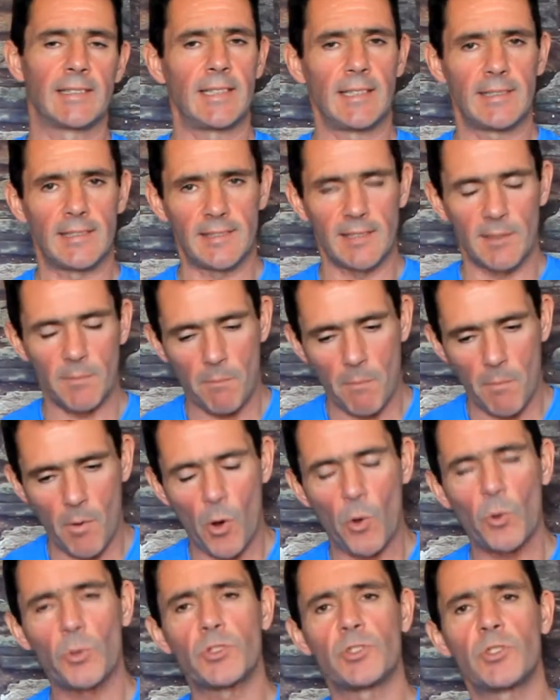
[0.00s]
this is the
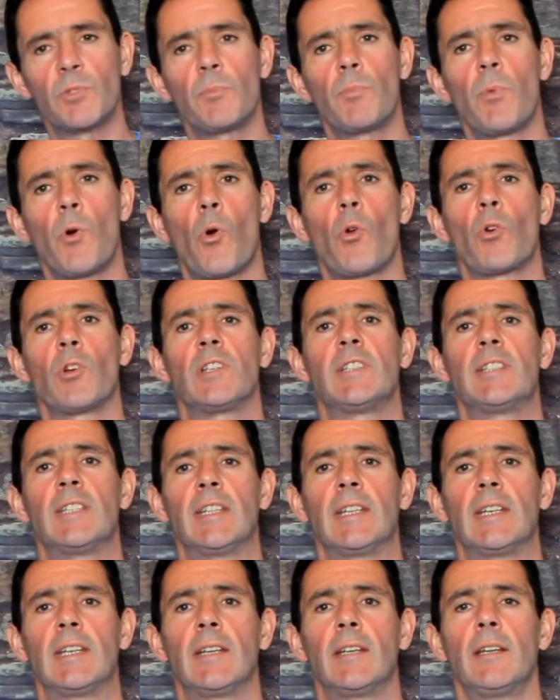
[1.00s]
most important
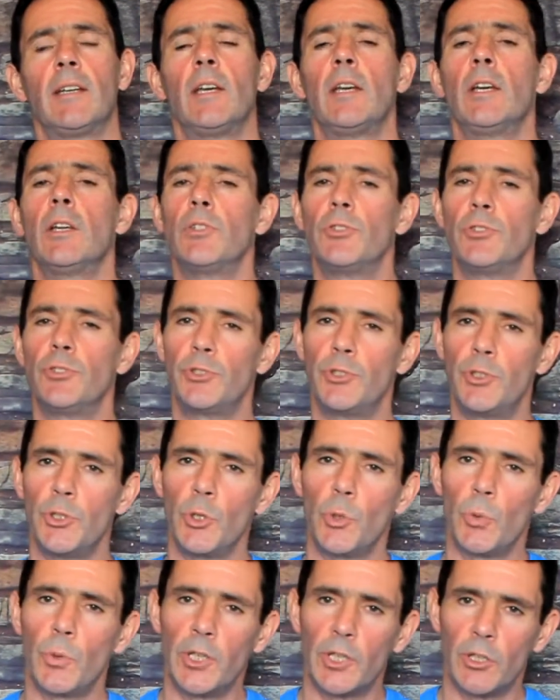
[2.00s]
thing,
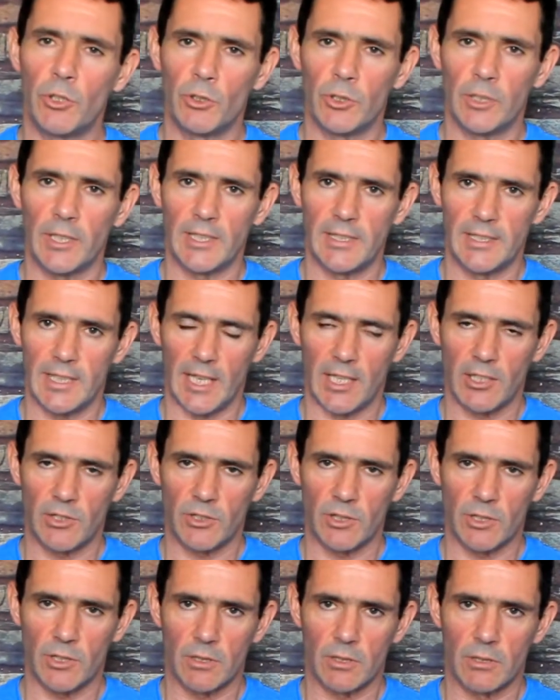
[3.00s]
do it with a good
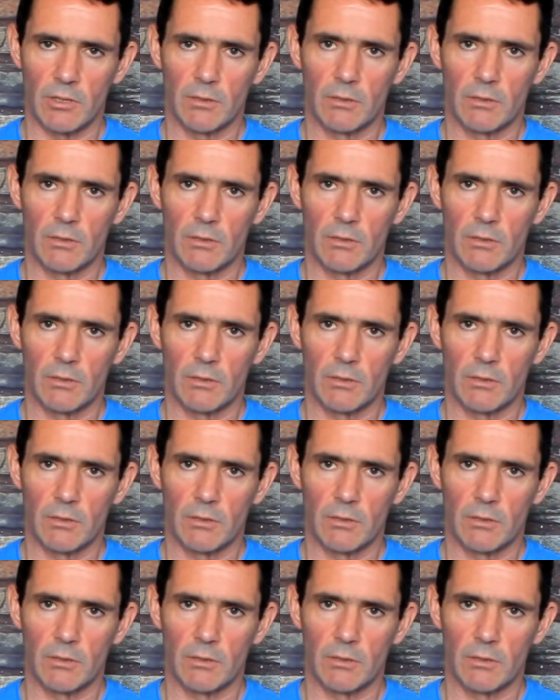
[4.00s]
intention,